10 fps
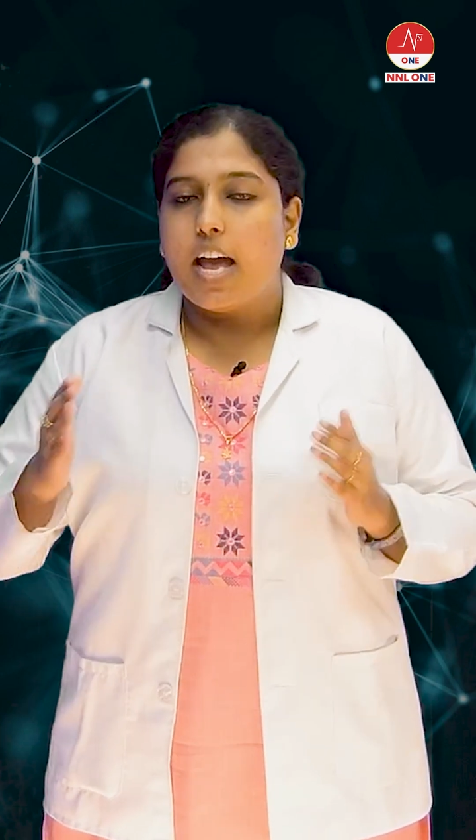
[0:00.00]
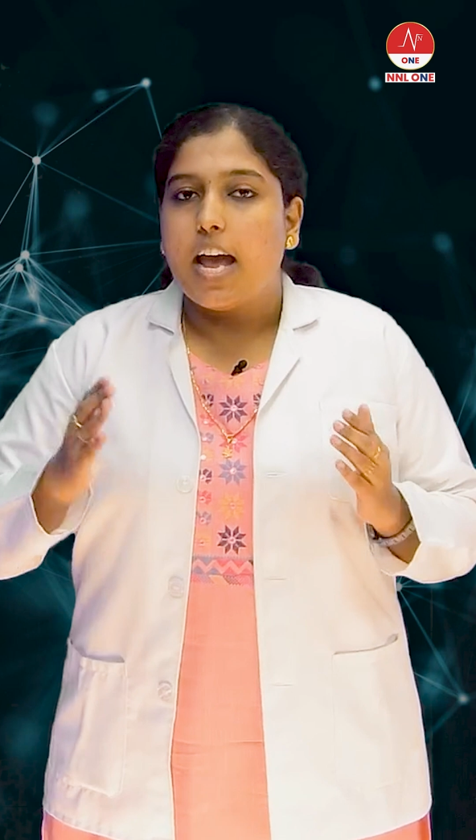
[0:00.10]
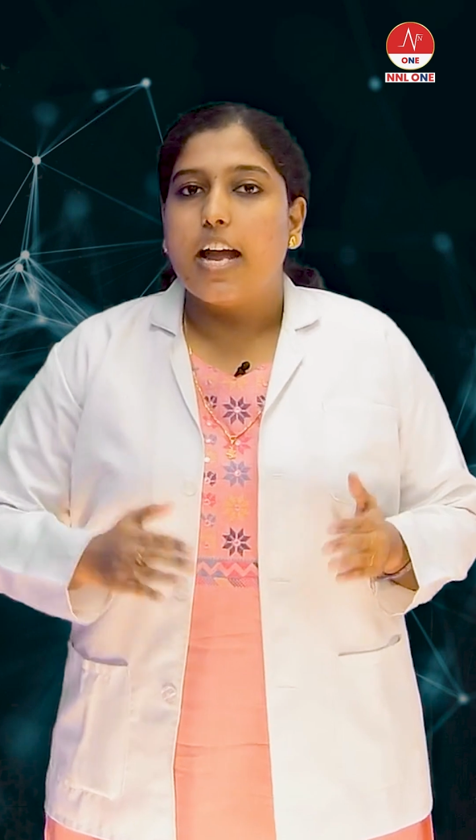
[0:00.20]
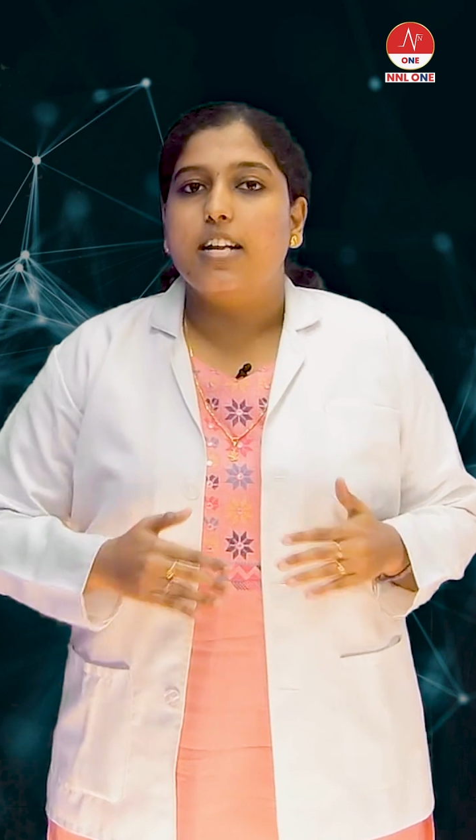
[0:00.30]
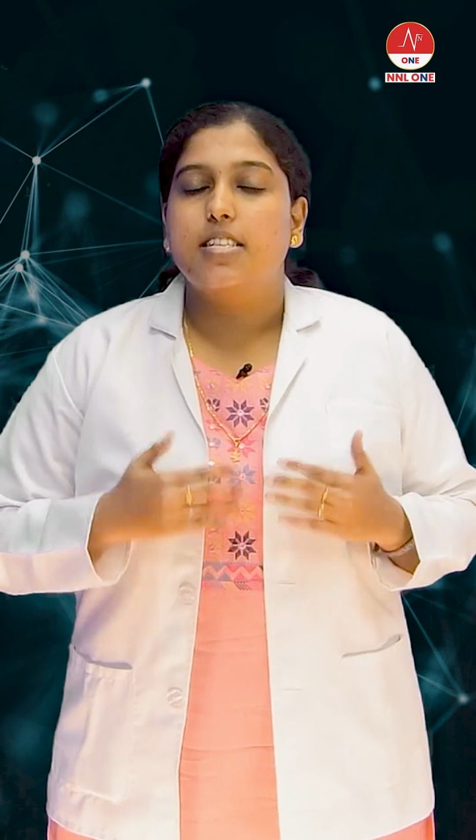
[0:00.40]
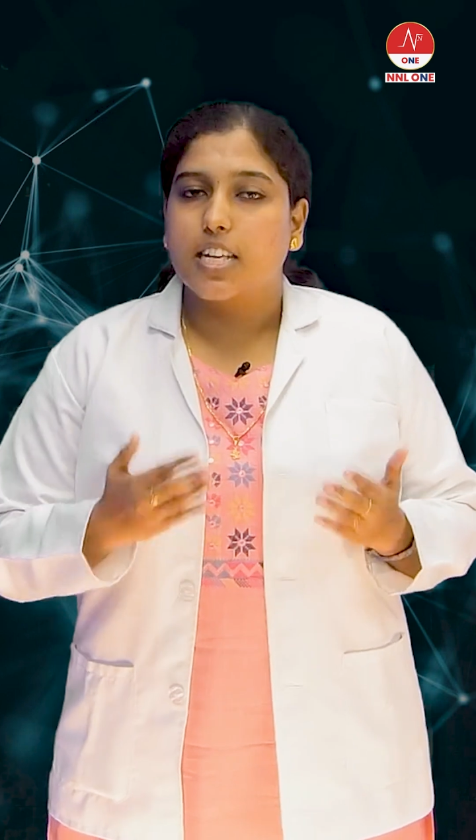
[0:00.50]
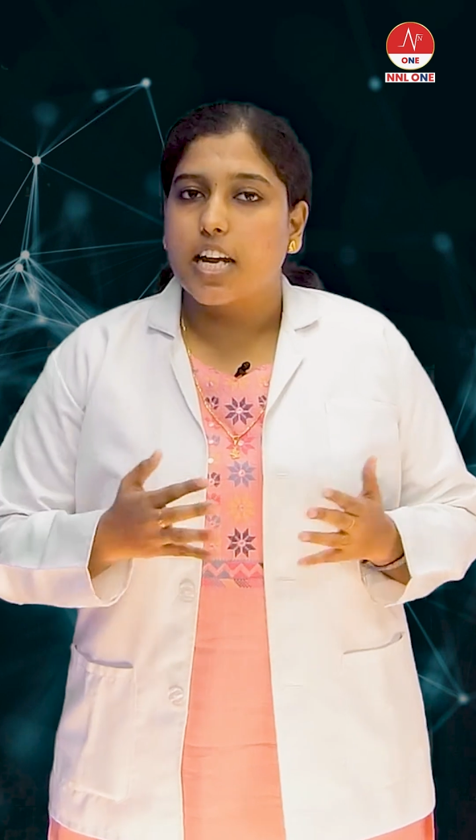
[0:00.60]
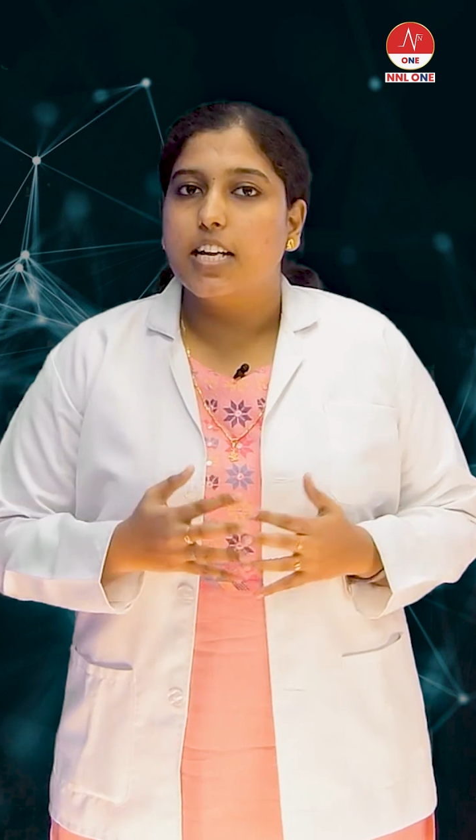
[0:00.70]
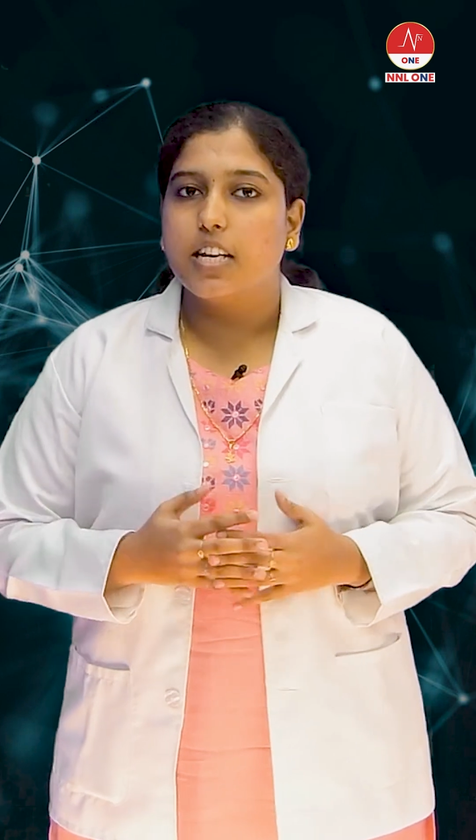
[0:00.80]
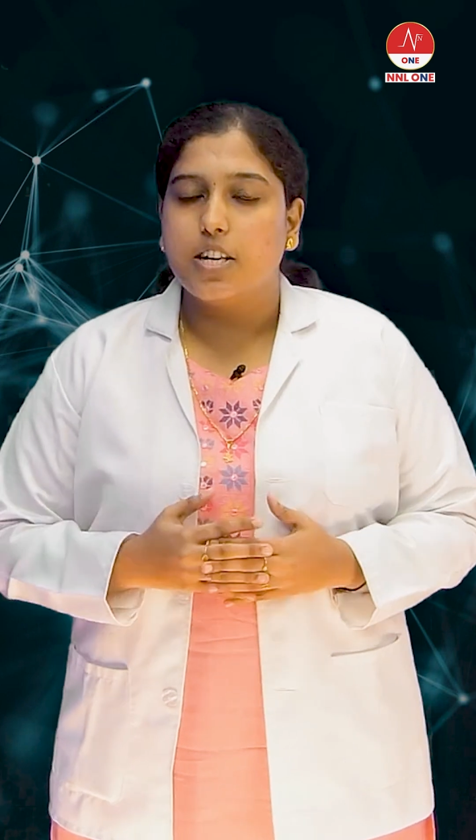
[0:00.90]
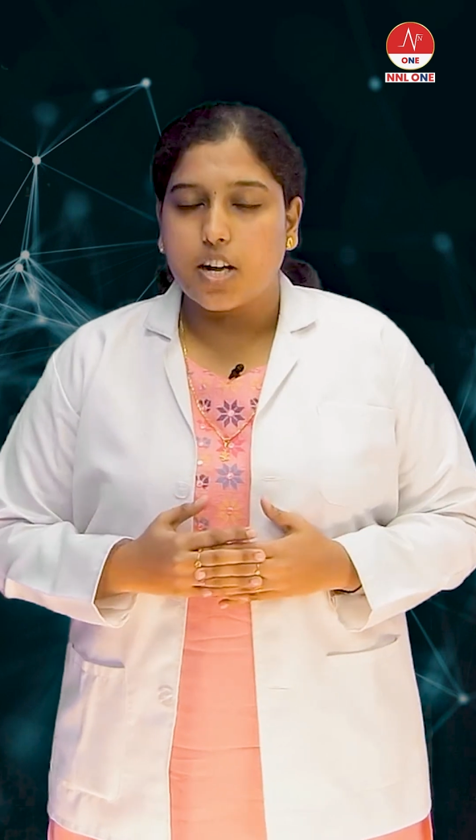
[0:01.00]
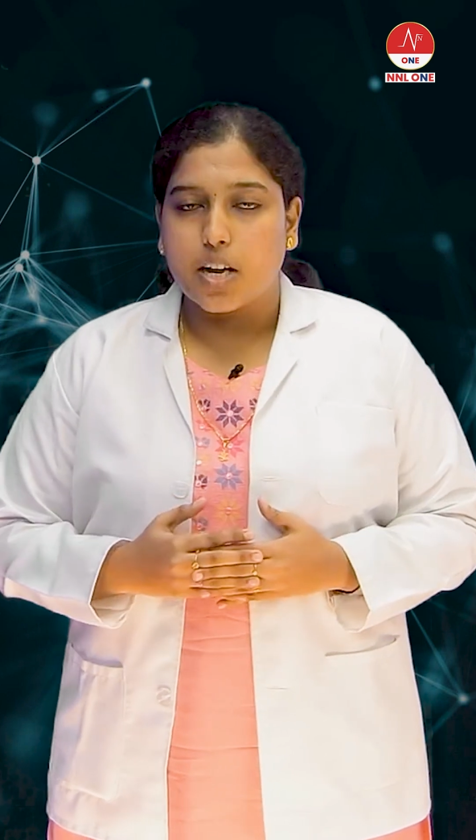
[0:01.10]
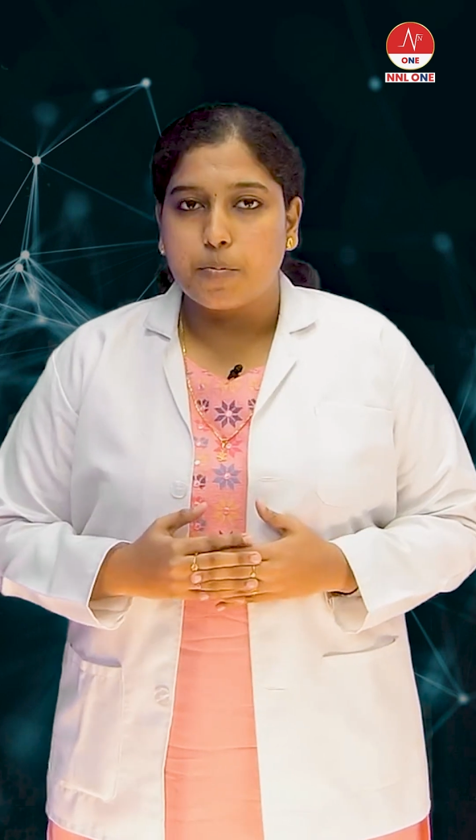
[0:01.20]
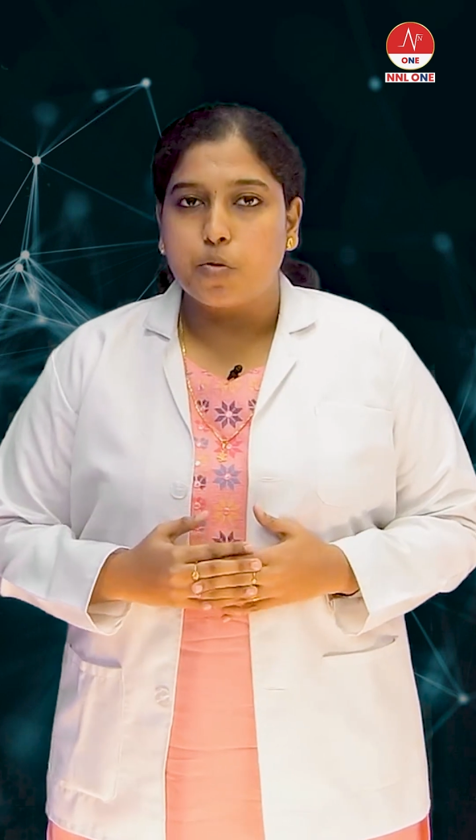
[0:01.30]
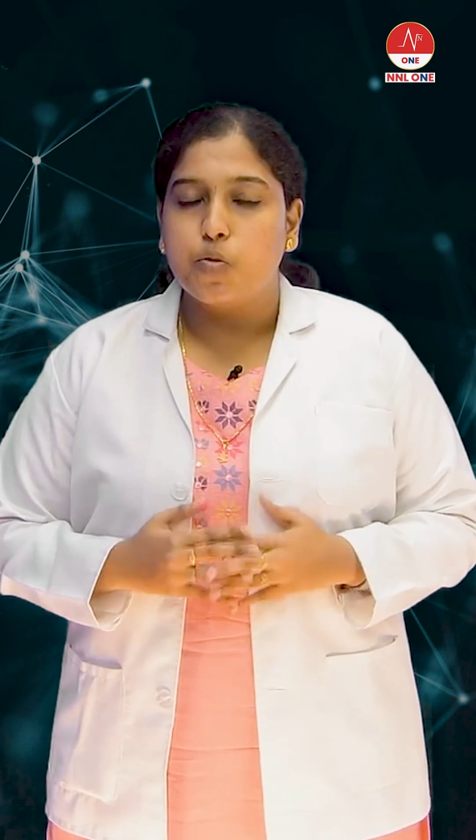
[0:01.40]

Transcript: And in second degree type 2,